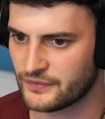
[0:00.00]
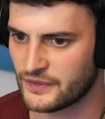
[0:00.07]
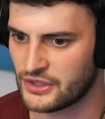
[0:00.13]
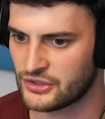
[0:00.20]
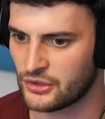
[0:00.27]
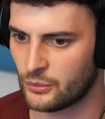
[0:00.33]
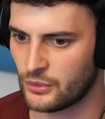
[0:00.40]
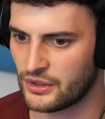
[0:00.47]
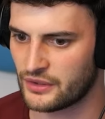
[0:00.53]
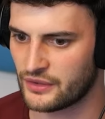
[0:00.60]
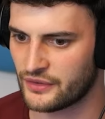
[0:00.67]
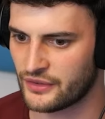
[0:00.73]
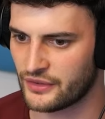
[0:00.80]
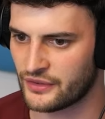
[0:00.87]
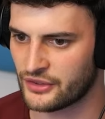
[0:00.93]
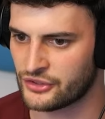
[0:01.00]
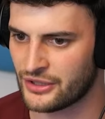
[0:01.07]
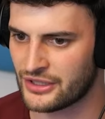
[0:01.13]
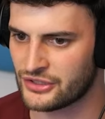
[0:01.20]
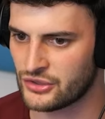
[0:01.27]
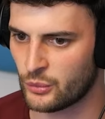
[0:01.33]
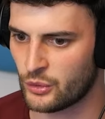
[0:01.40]
The
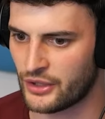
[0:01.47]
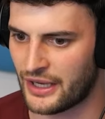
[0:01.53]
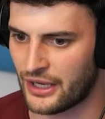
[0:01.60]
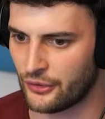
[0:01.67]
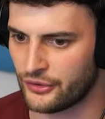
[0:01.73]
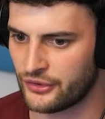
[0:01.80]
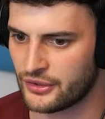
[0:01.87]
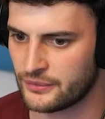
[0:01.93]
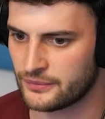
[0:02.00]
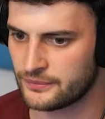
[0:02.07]
dragon's on one health.